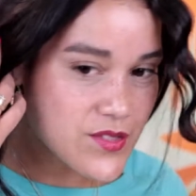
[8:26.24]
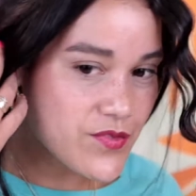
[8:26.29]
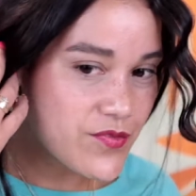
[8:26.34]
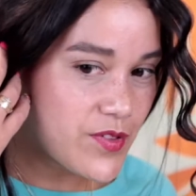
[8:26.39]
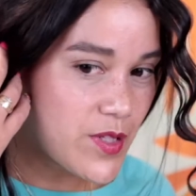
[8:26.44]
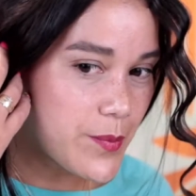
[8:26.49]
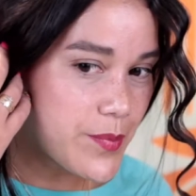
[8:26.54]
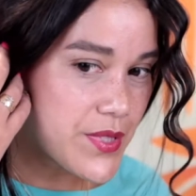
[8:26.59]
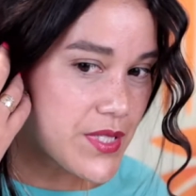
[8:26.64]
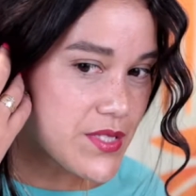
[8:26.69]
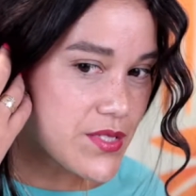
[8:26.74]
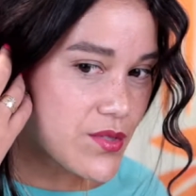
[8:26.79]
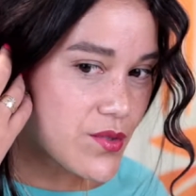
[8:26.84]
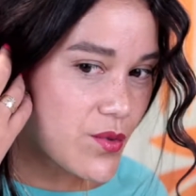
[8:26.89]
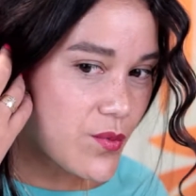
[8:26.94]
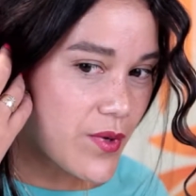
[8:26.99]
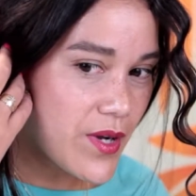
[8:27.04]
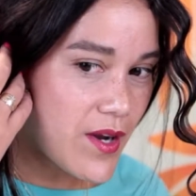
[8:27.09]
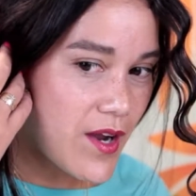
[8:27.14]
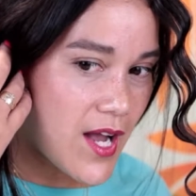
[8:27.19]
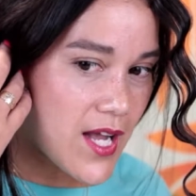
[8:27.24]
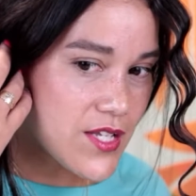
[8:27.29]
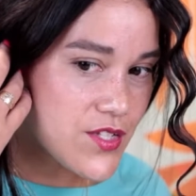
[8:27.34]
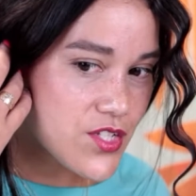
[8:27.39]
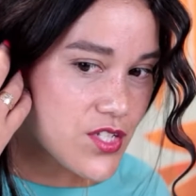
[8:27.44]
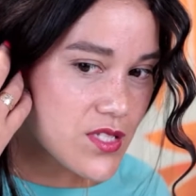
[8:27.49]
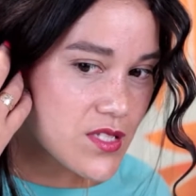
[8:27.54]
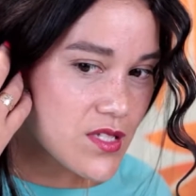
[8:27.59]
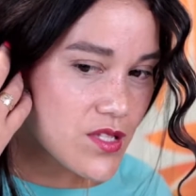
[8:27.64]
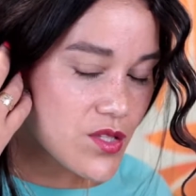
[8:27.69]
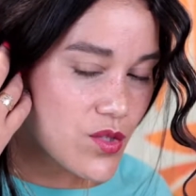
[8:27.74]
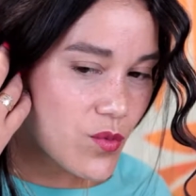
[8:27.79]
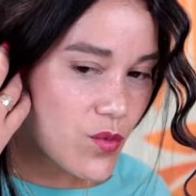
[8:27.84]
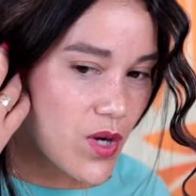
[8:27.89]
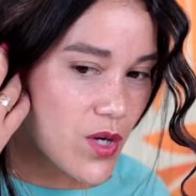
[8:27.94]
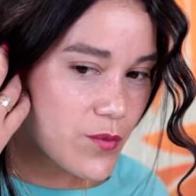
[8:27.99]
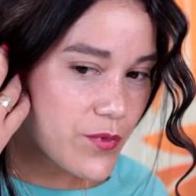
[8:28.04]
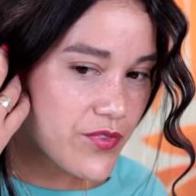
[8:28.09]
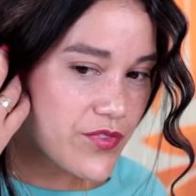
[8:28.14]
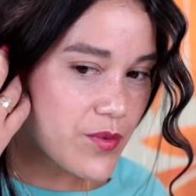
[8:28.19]
flip it to where I just did the
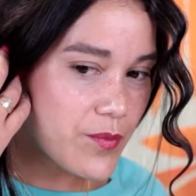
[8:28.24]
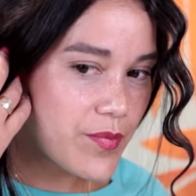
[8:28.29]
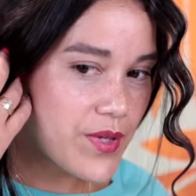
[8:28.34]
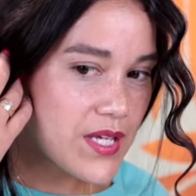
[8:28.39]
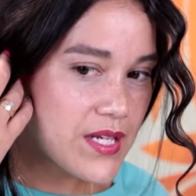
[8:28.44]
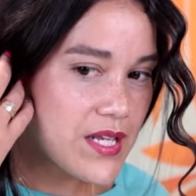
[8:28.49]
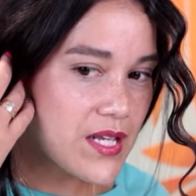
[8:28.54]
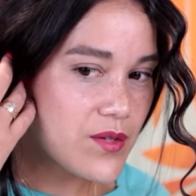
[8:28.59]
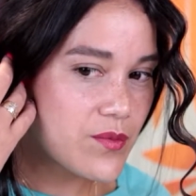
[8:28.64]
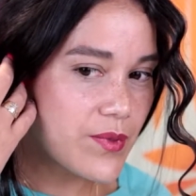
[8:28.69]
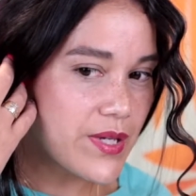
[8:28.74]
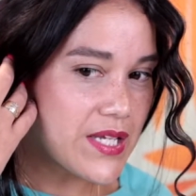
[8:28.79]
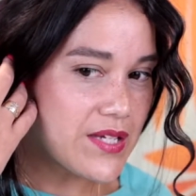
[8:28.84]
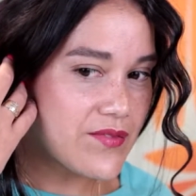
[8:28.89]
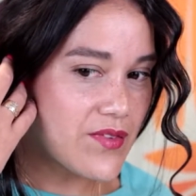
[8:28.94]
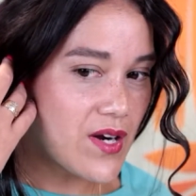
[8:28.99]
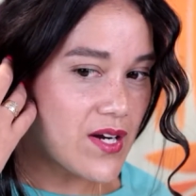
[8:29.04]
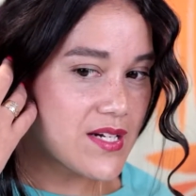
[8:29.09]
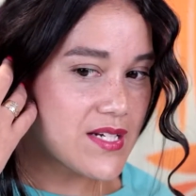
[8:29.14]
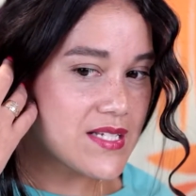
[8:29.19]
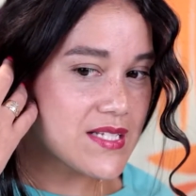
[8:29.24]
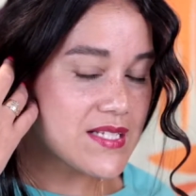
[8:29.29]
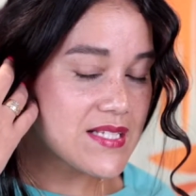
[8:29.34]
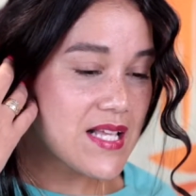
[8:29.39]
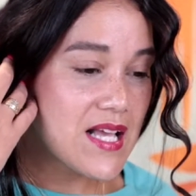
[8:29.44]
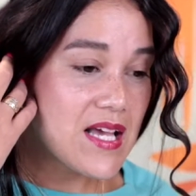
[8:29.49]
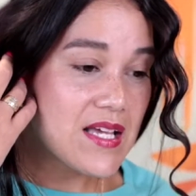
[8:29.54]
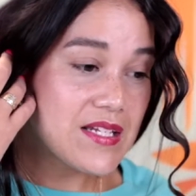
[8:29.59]
one with the bedhead wave artist.